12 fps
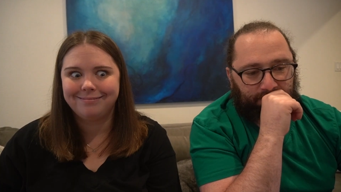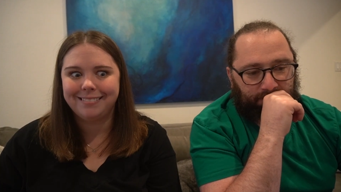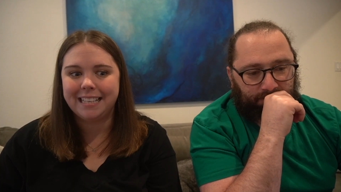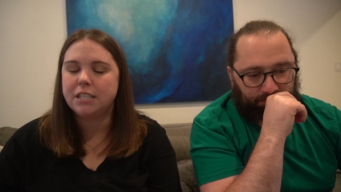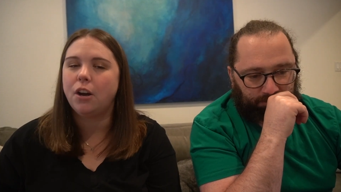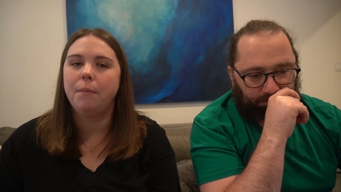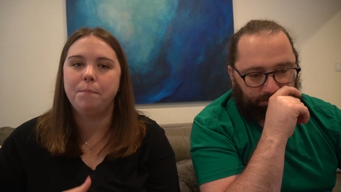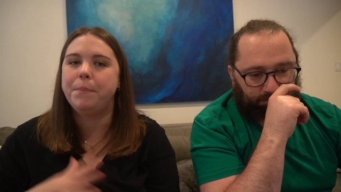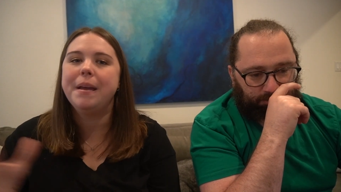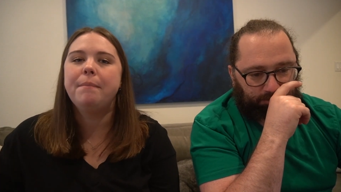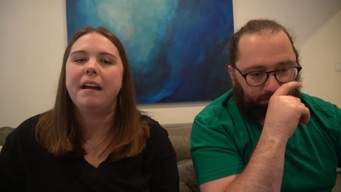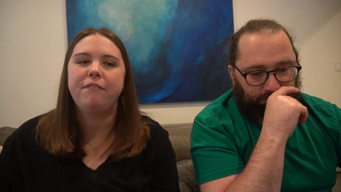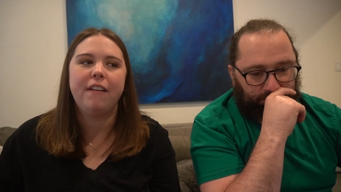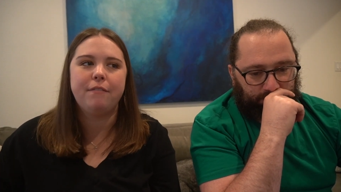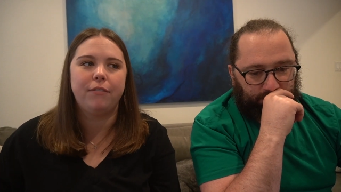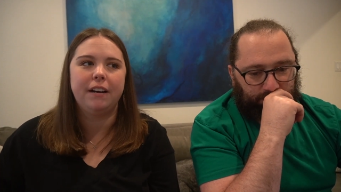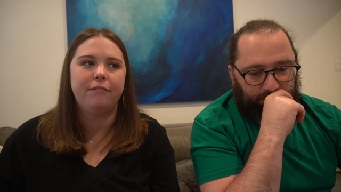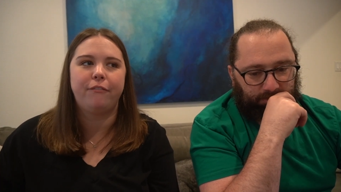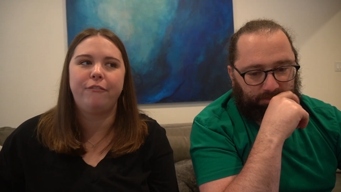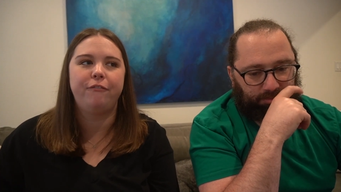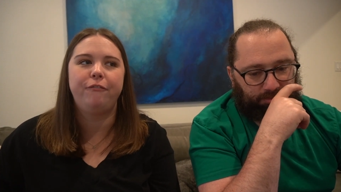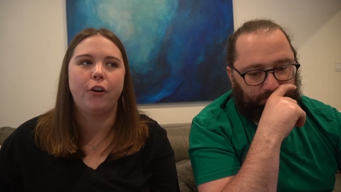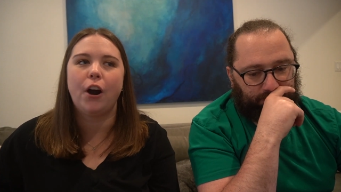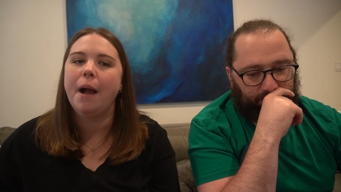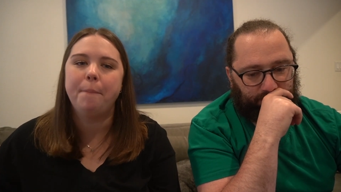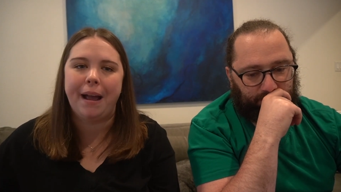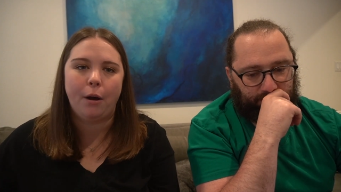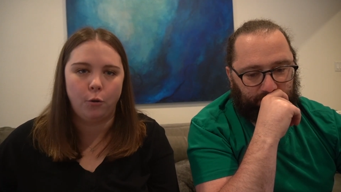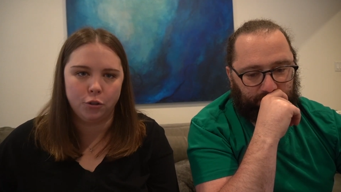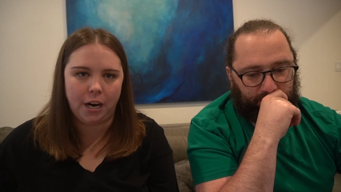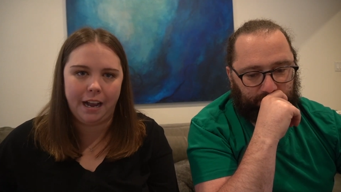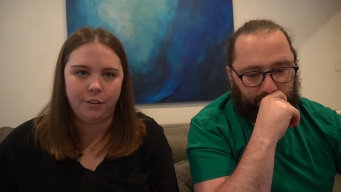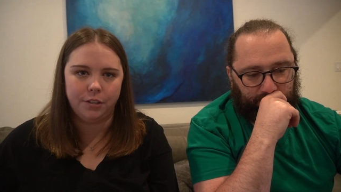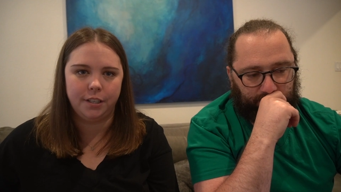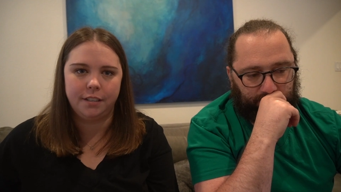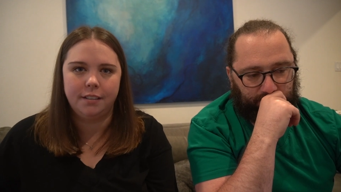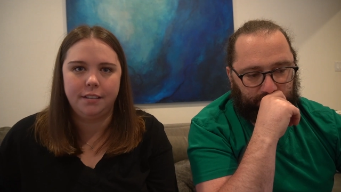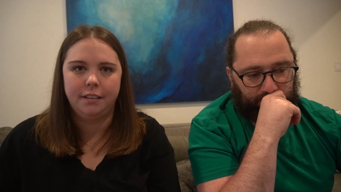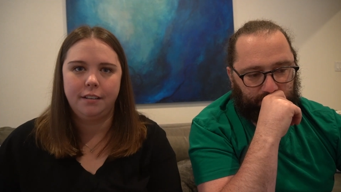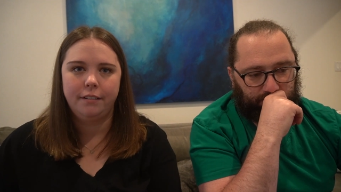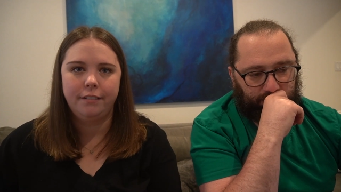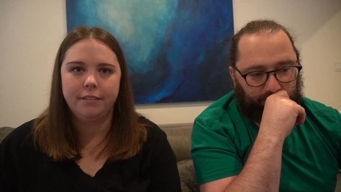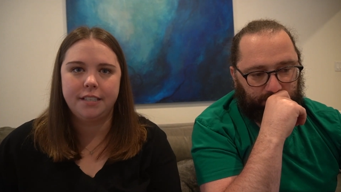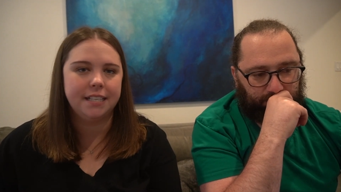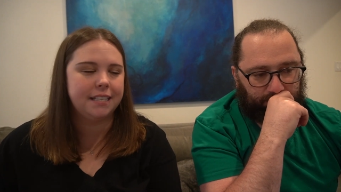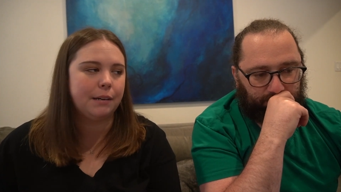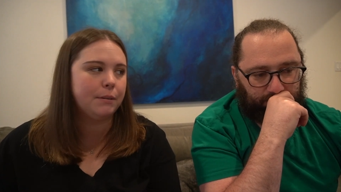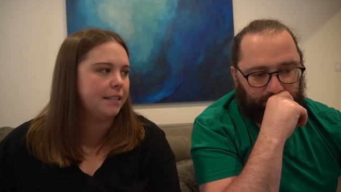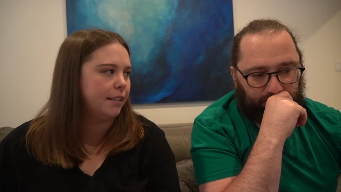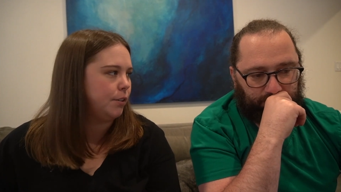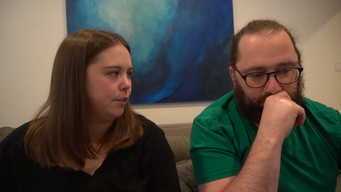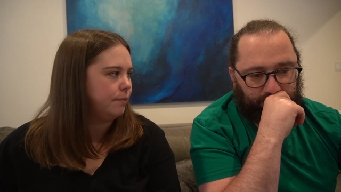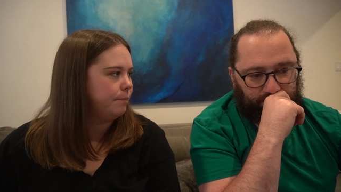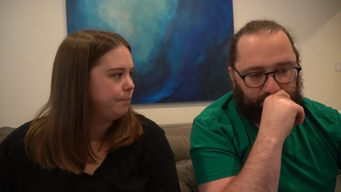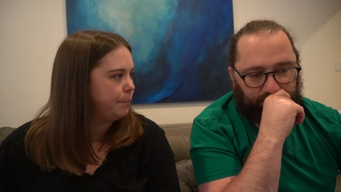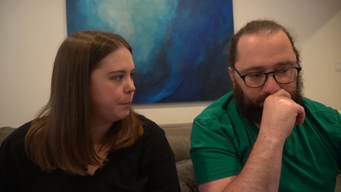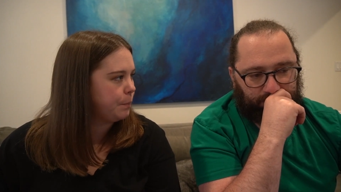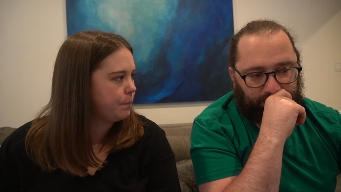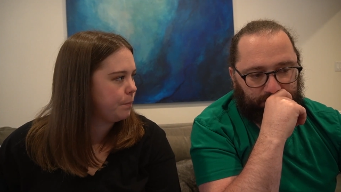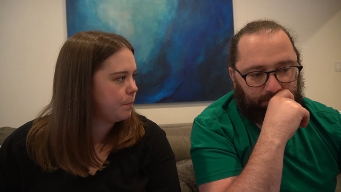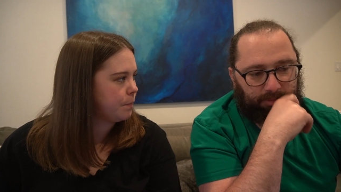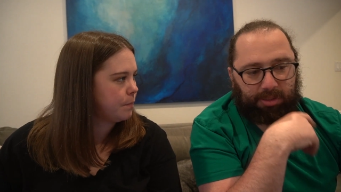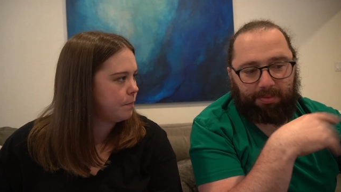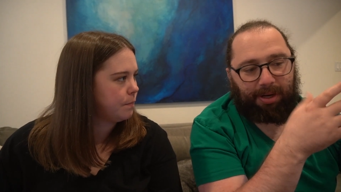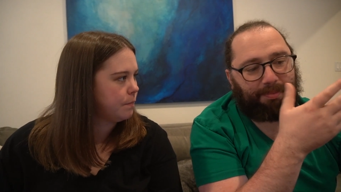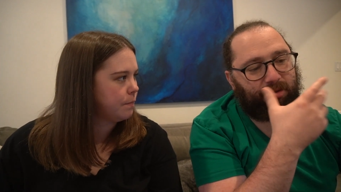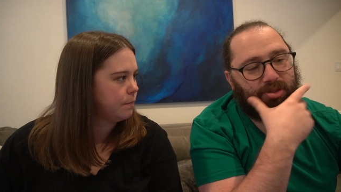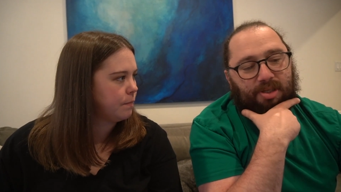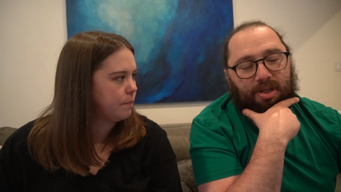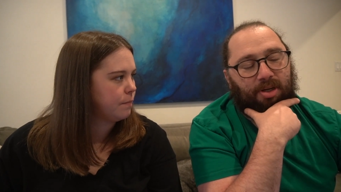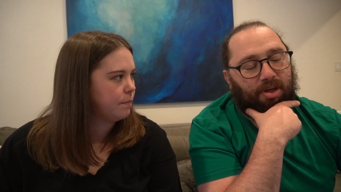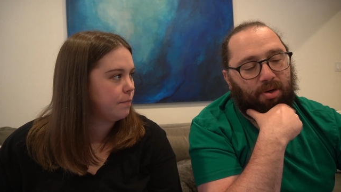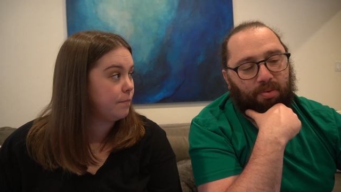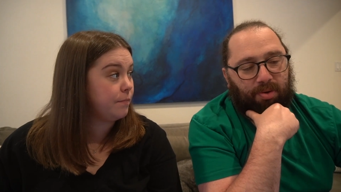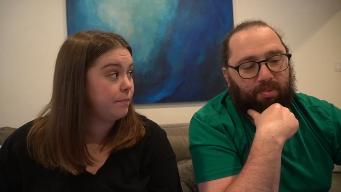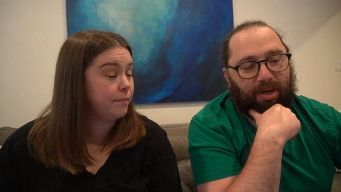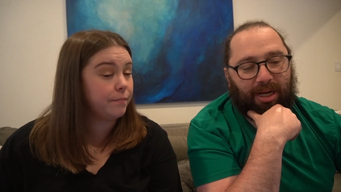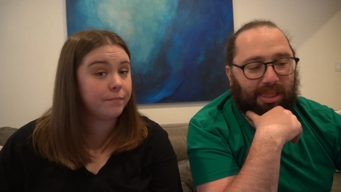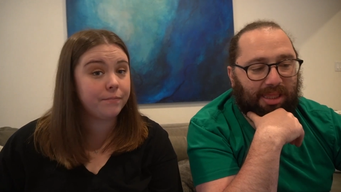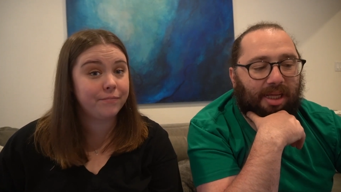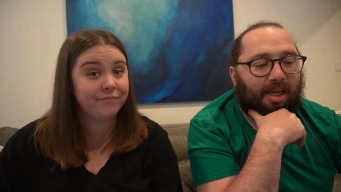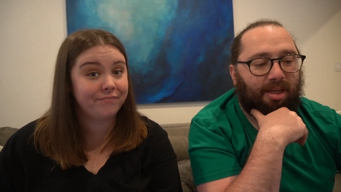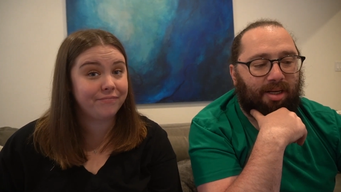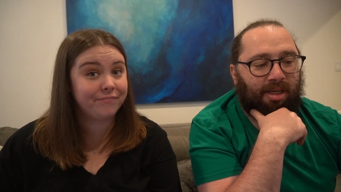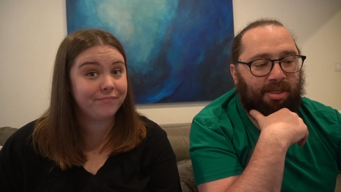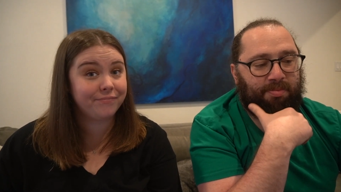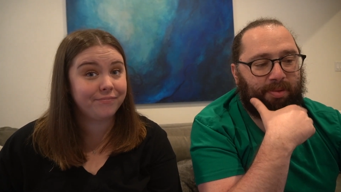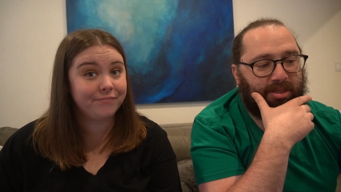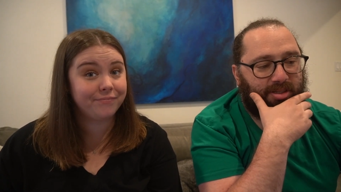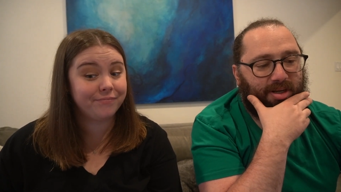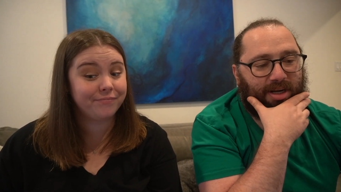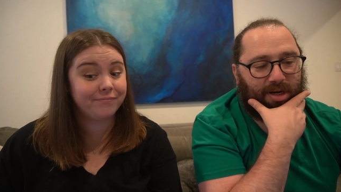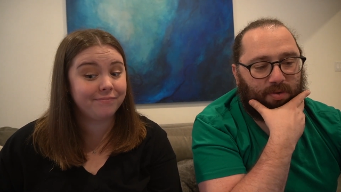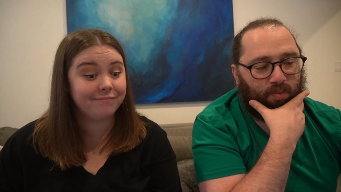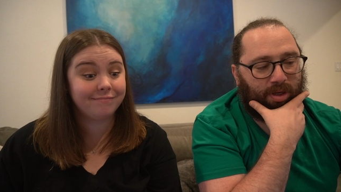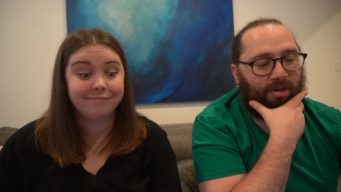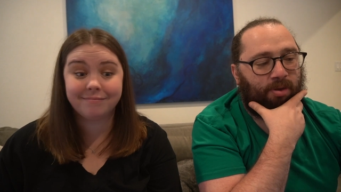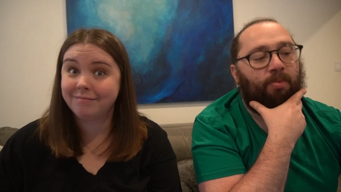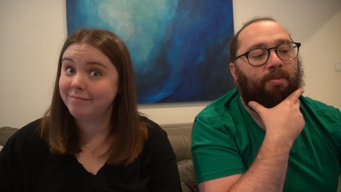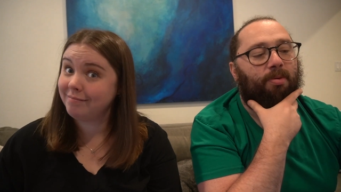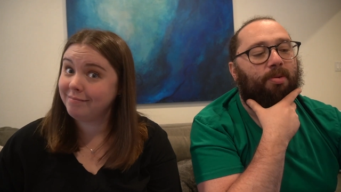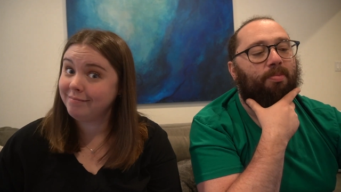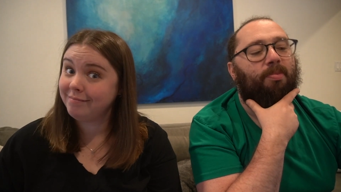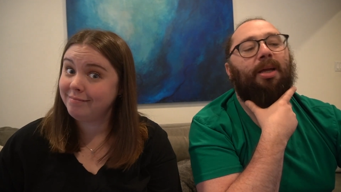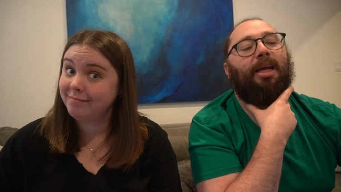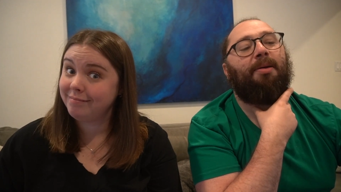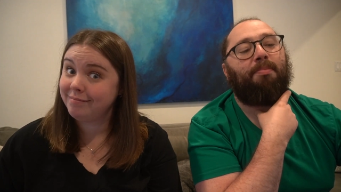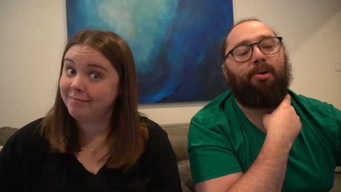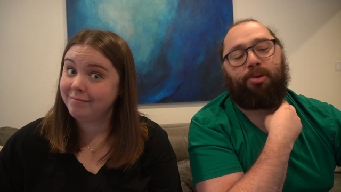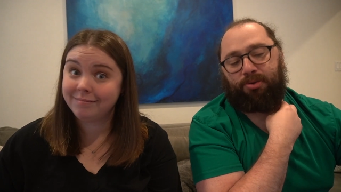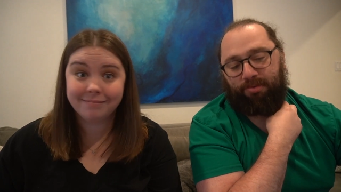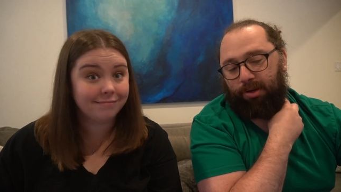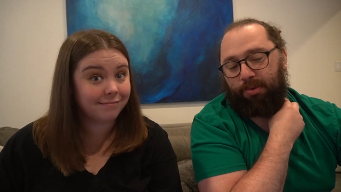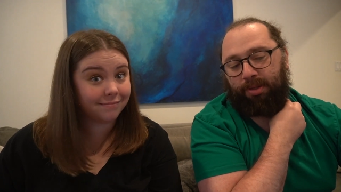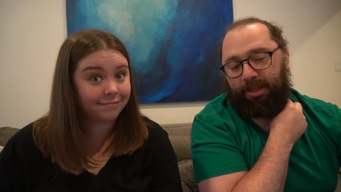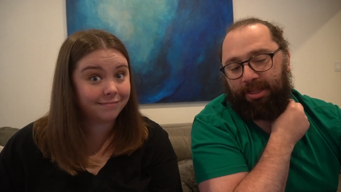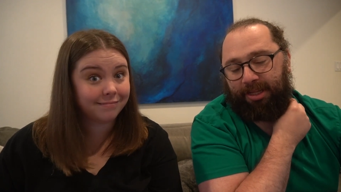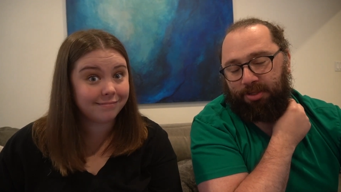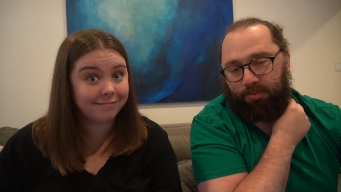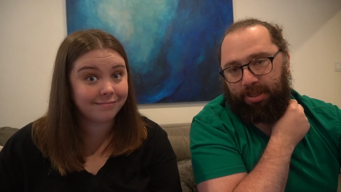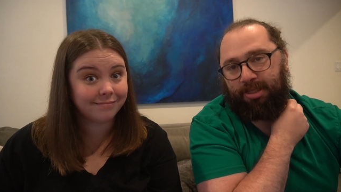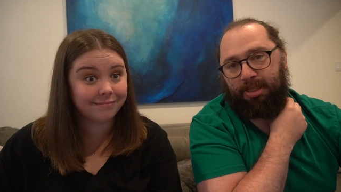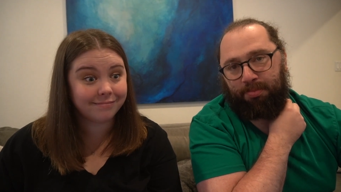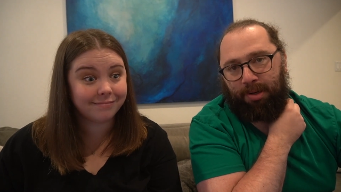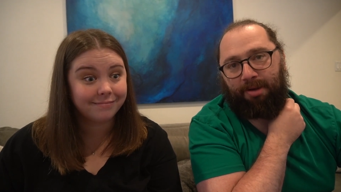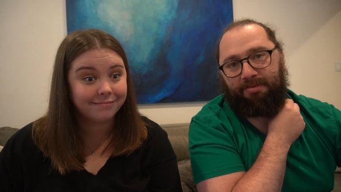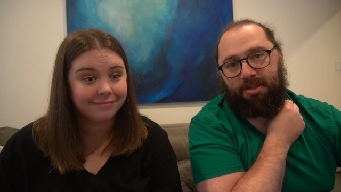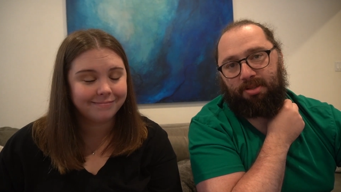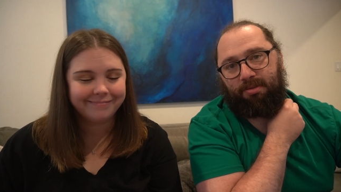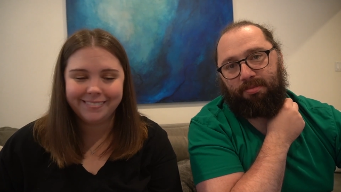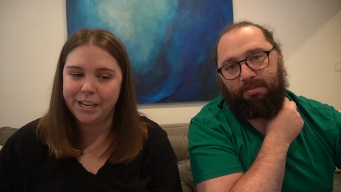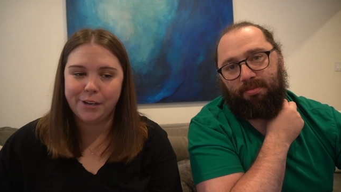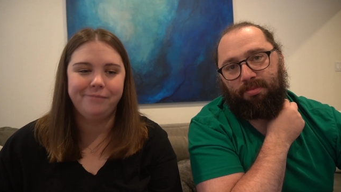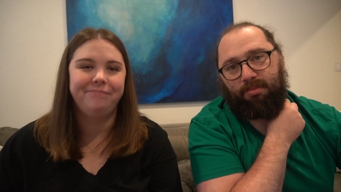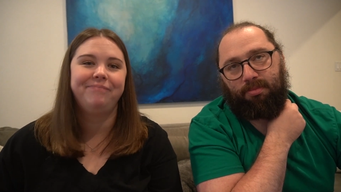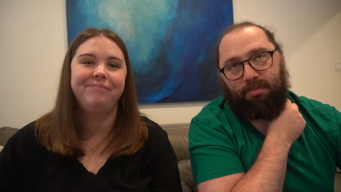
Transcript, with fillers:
Speaker 1: That's been my favorite for my whole childhood, since I was little.
Speaker 2: I'm just going to go with what I think it is based on what you eat most frequently, and that's Reese's Puffs.
Speaker 1: No.